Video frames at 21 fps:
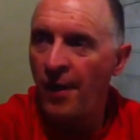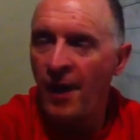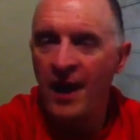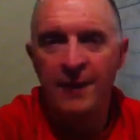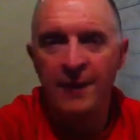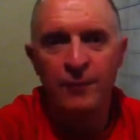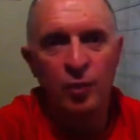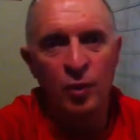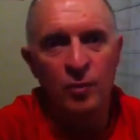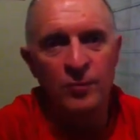
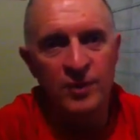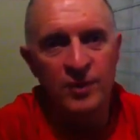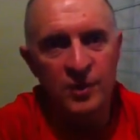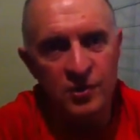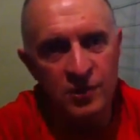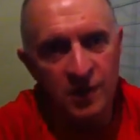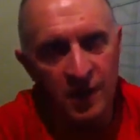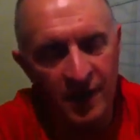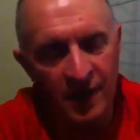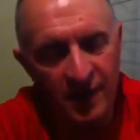I am going to be
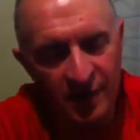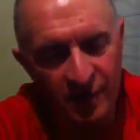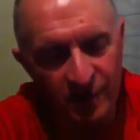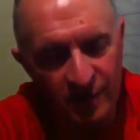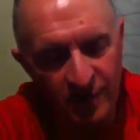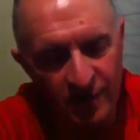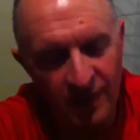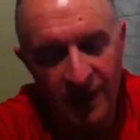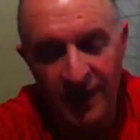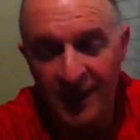
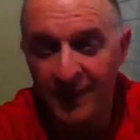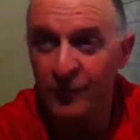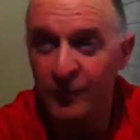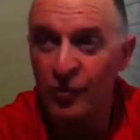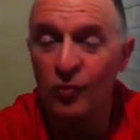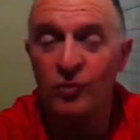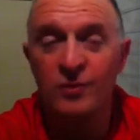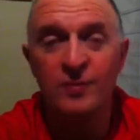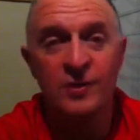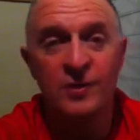I'm, I am
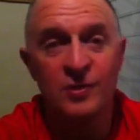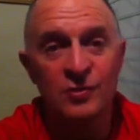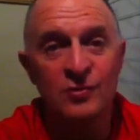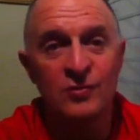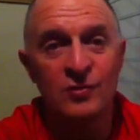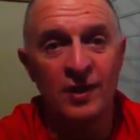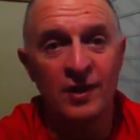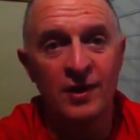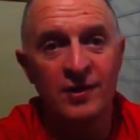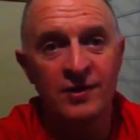going to be
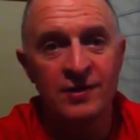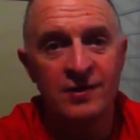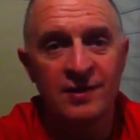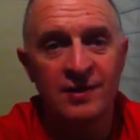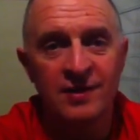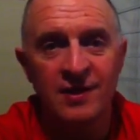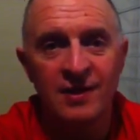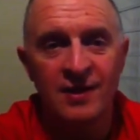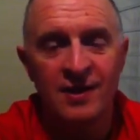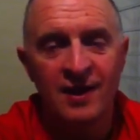doing
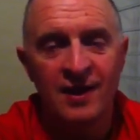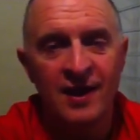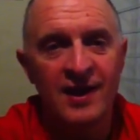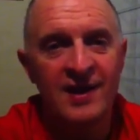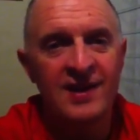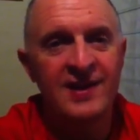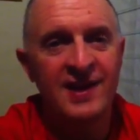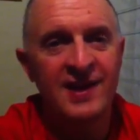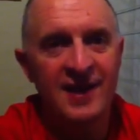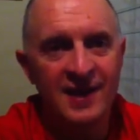
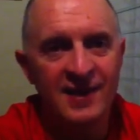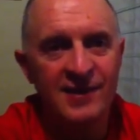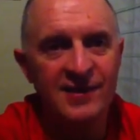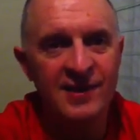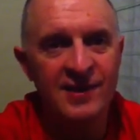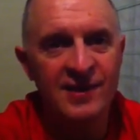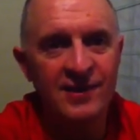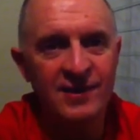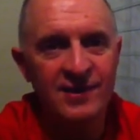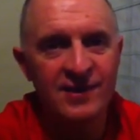a
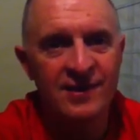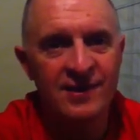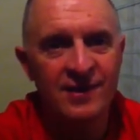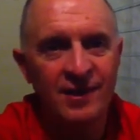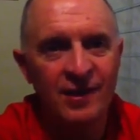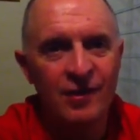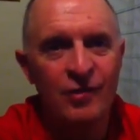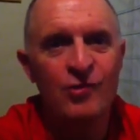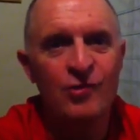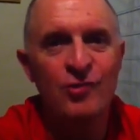catered
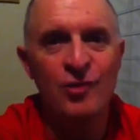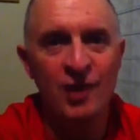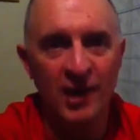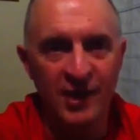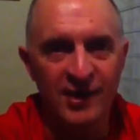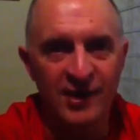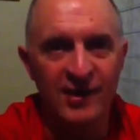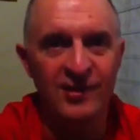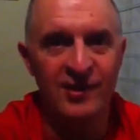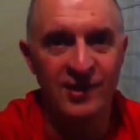
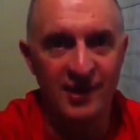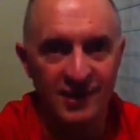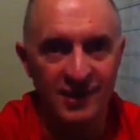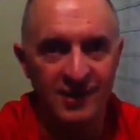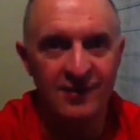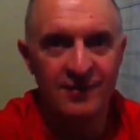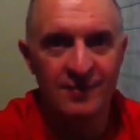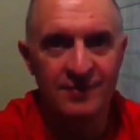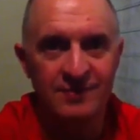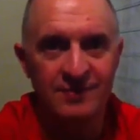training day.
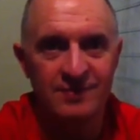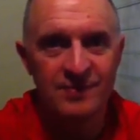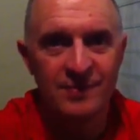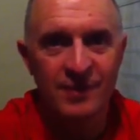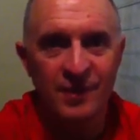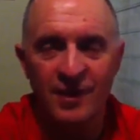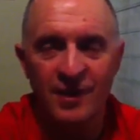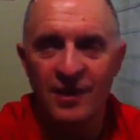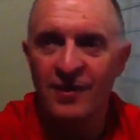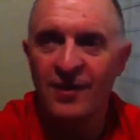
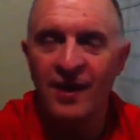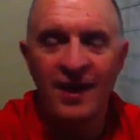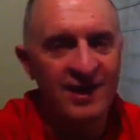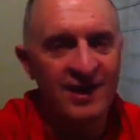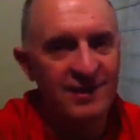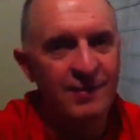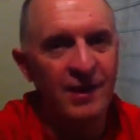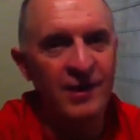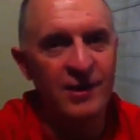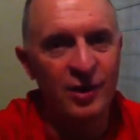That
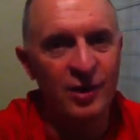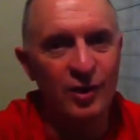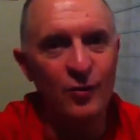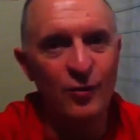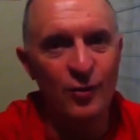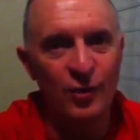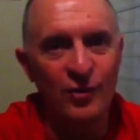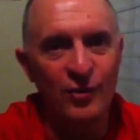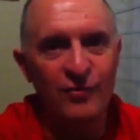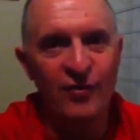is my new
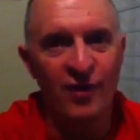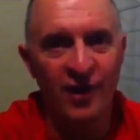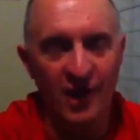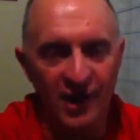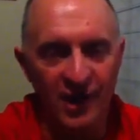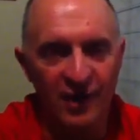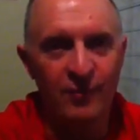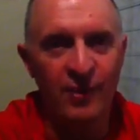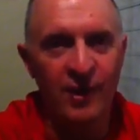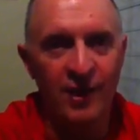word for
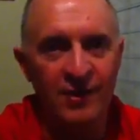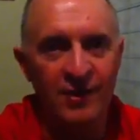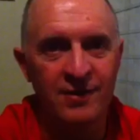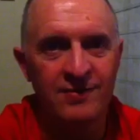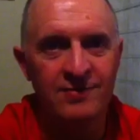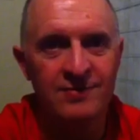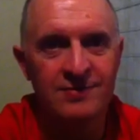Ironman